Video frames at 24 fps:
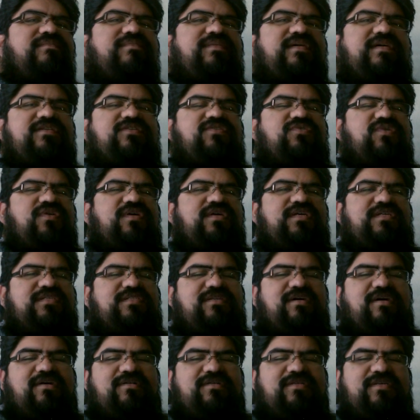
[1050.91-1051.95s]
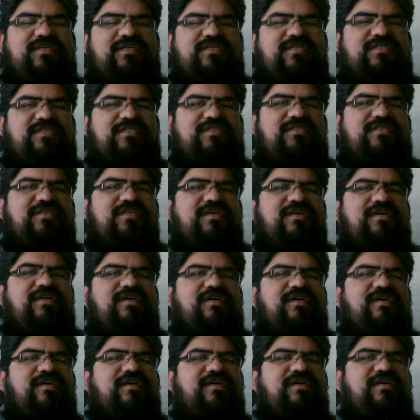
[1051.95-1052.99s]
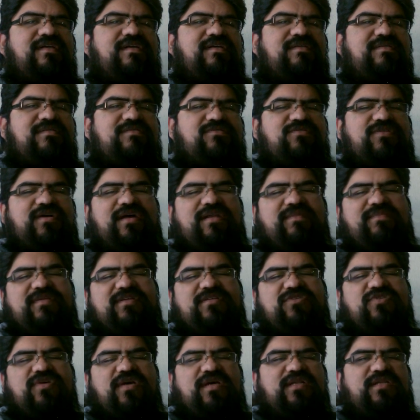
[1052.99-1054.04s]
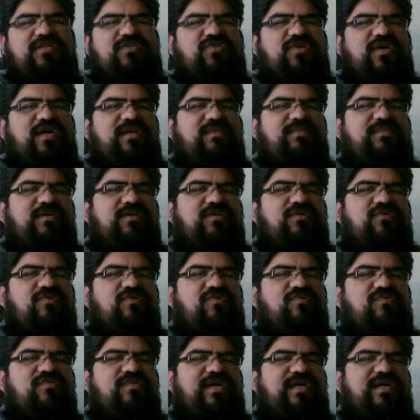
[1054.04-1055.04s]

Pinterest, all this, trying to be trendy, trying to be cool.